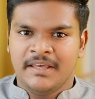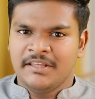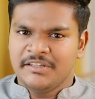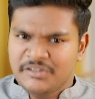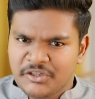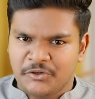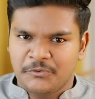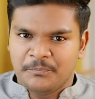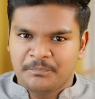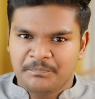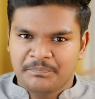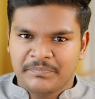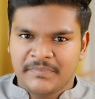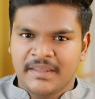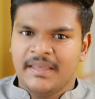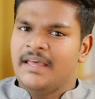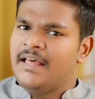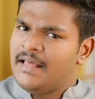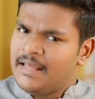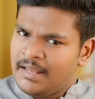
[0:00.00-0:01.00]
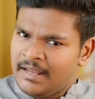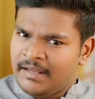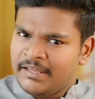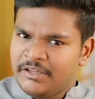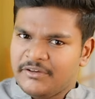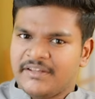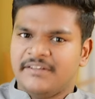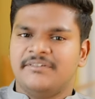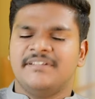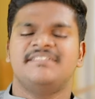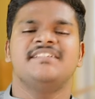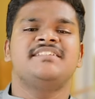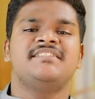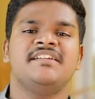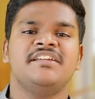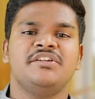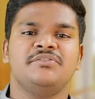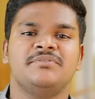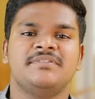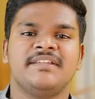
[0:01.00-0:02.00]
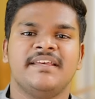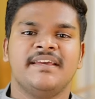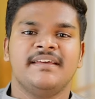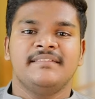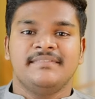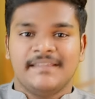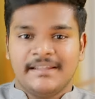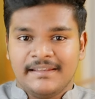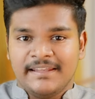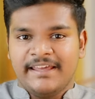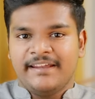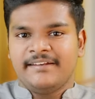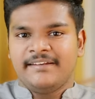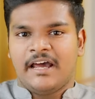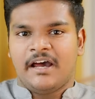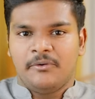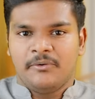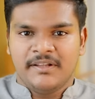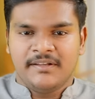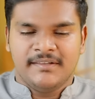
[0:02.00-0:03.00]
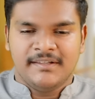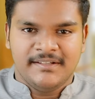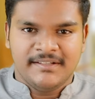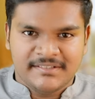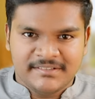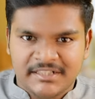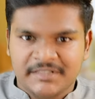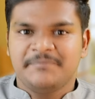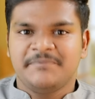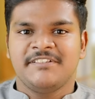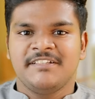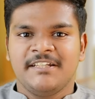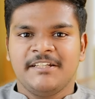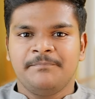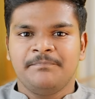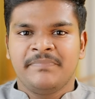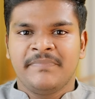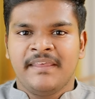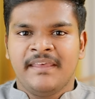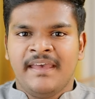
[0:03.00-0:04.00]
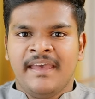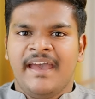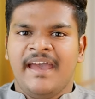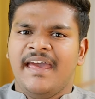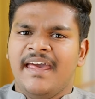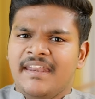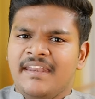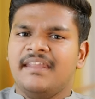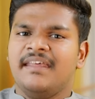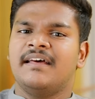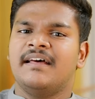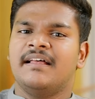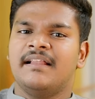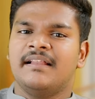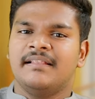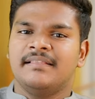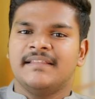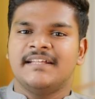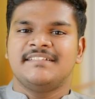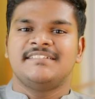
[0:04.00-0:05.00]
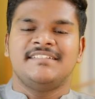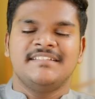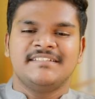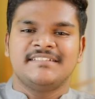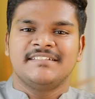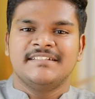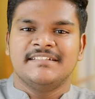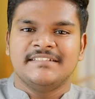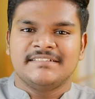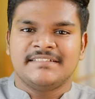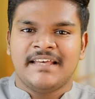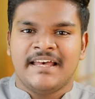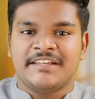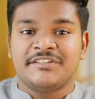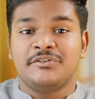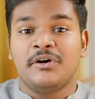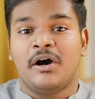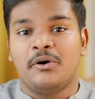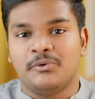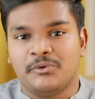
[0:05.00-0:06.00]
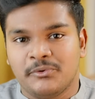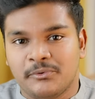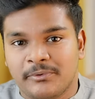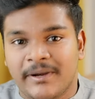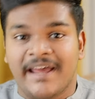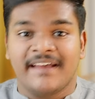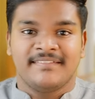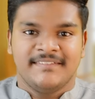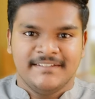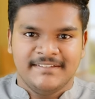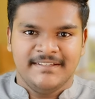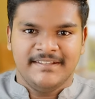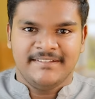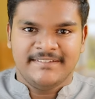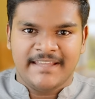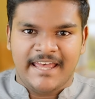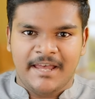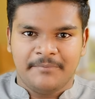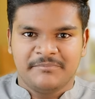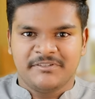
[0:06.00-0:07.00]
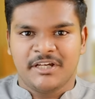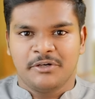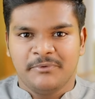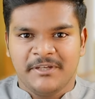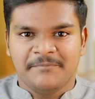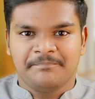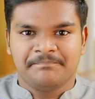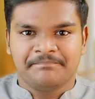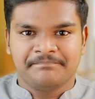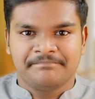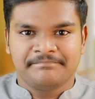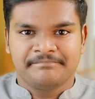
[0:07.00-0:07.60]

So you can register using the link down in the description, and let's discuss as to how to crack this exam, shall we?